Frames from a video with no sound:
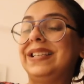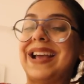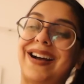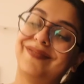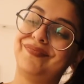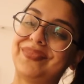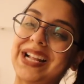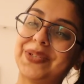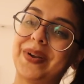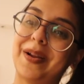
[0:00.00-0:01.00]
Yeah,
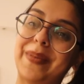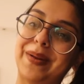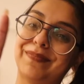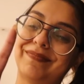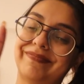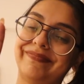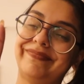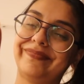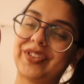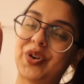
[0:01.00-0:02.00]
that's where I'm at.
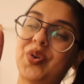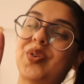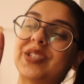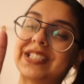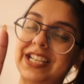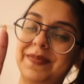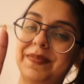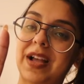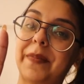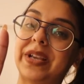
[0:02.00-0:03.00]
Going to go to
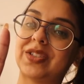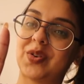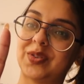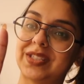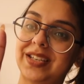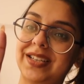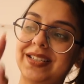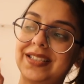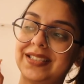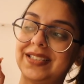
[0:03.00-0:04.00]
sleep. I'm exhausted.
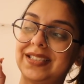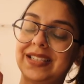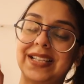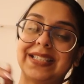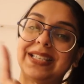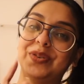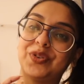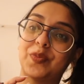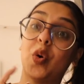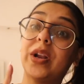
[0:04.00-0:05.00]
See you
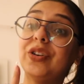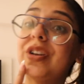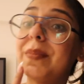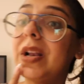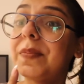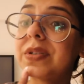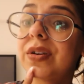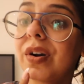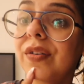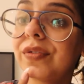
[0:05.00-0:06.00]
tomorrow. Oh, I need to take my
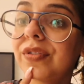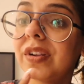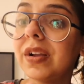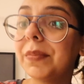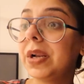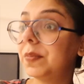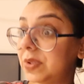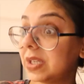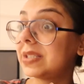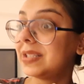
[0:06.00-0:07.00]
lipstick off. My
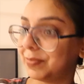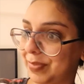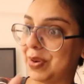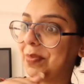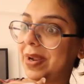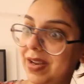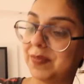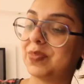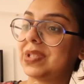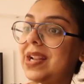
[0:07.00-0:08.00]
lipstick's been on my
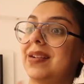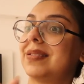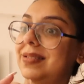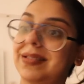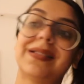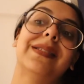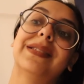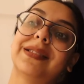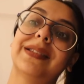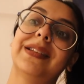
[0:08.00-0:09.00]
lips like
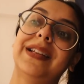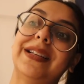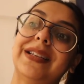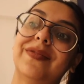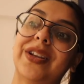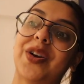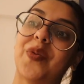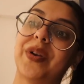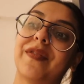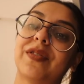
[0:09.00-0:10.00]
since late evening
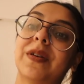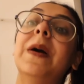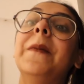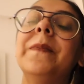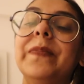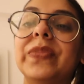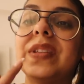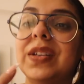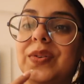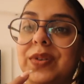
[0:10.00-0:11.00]
or whatever.
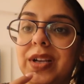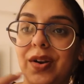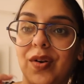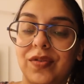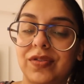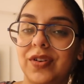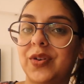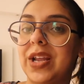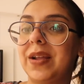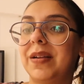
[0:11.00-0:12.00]
Need to go take it off.
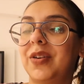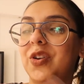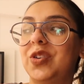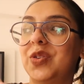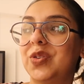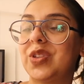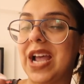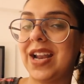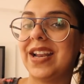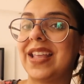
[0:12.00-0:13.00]
Okay, gonna do
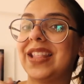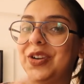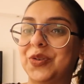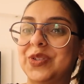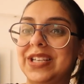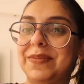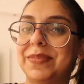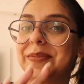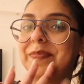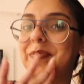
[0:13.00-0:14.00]
that and then go to
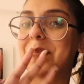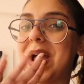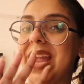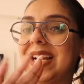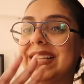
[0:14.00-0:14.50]
sleep. Bye.